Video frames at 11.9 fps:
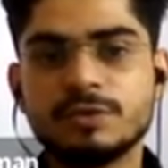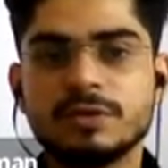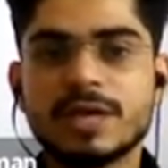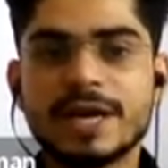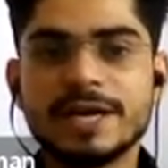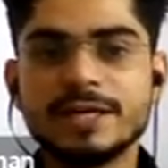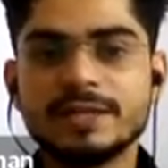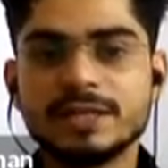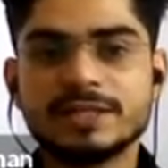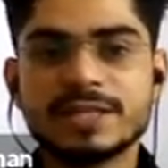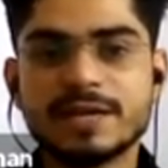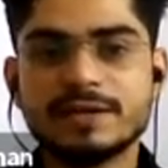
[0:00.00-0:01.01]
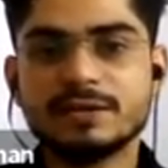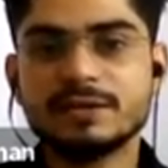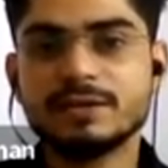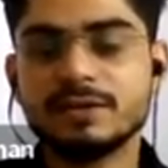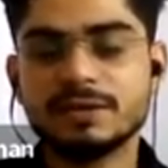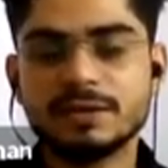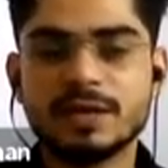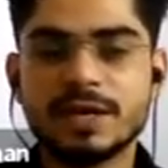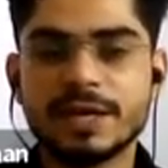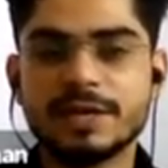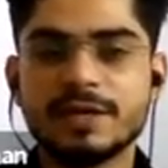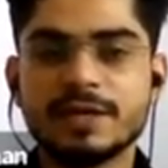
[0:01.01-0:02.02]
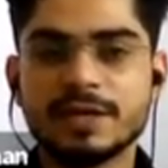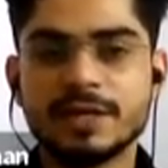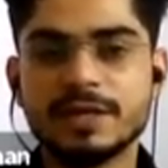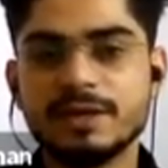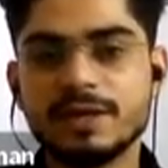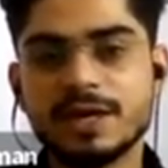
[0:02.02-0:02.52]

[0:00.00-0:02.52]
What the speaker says: write in the chat again and again.